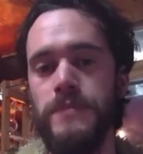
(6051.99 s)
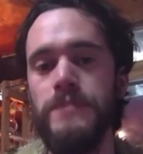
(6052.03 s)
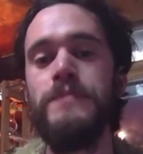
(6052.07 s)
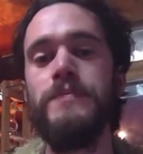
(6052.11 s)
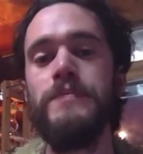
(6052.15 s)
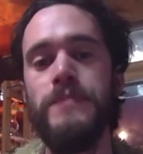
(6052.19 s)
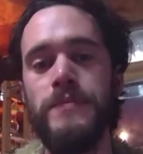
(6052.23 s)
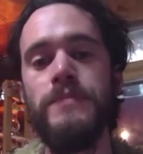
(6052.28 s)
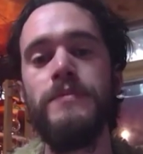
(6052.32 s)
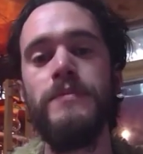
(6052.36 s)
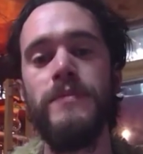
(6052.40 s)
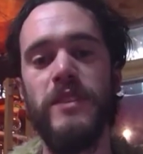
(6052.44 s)

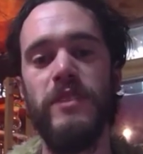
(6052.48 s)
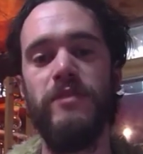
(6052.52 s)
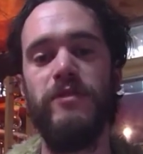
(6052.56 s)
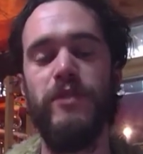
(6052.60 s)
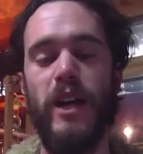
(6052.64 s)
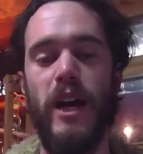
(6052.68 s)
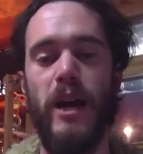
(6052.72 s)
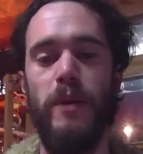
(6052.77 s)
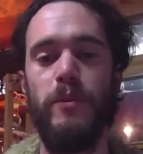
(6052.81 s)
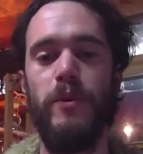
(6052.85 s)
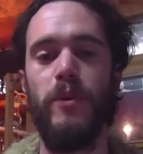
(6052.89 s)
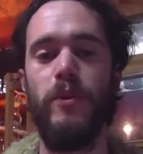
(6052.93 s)
I mean,
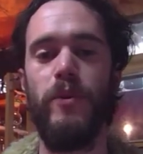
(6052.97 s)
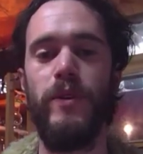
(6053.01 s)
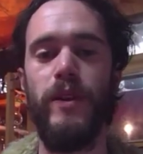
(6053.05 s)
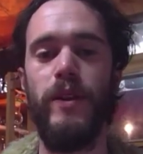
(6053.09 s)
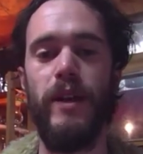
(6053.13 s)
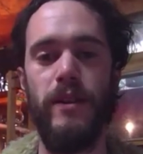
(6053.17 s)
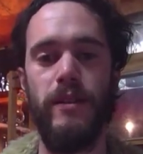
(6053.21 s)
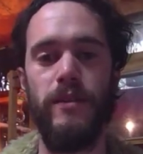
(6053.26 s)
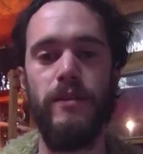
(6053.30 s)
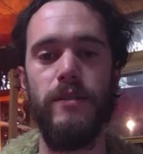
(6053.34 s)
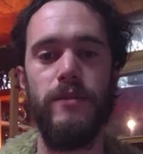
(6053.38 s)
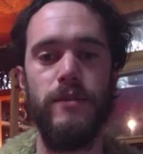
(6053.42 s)
yeah, I'll
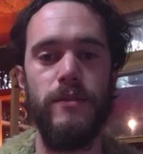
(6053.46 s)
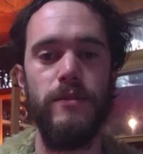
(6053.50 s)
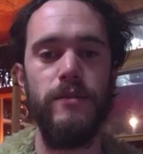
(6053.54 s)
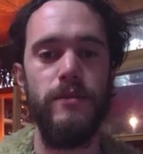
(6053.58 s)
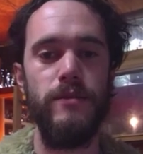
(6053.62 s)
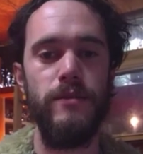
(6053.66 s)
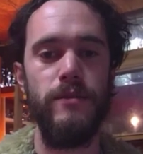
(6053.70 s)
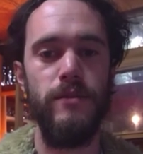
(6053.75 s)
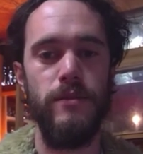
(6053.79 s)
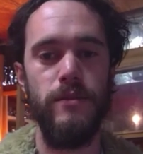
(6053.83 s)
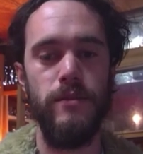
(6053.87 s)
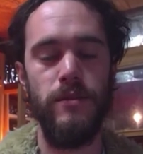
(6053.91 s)
give you all
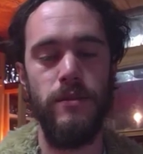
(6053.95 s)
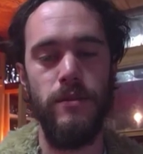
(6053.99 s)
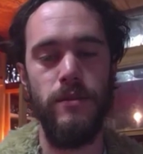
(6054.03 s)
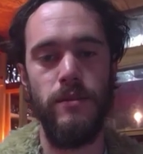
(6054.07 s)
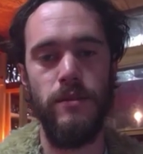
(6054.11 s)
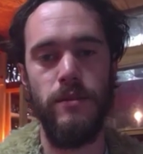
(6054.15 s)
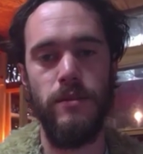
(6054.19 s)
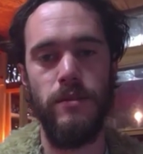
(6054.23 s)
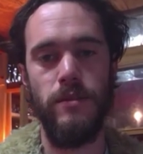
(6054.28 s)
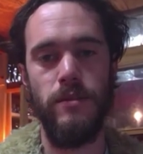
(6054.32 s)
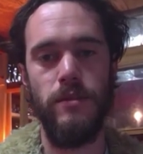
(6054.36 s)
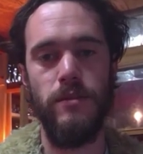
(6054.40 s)
the raw
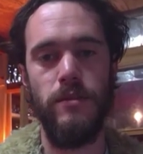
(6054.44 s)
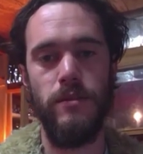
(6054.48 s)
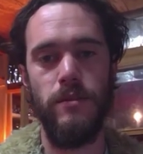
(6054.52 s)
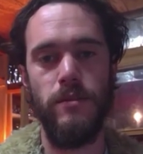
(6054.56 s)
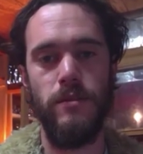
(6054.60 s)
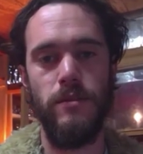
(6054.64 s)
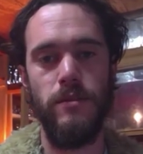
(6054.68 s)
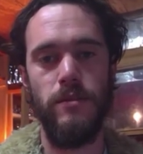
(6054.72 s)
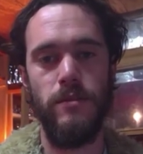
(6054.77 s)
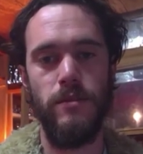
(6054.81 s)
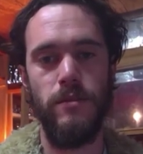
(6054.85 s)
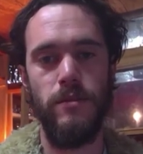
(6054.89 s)
if you
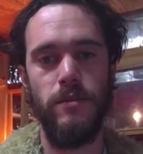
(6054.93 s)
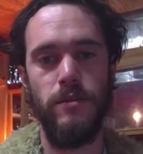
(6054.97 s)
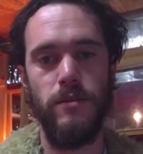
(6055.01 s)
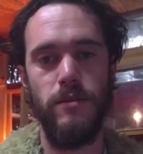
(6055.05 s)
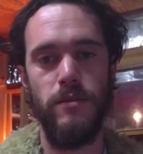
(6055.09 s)
want too.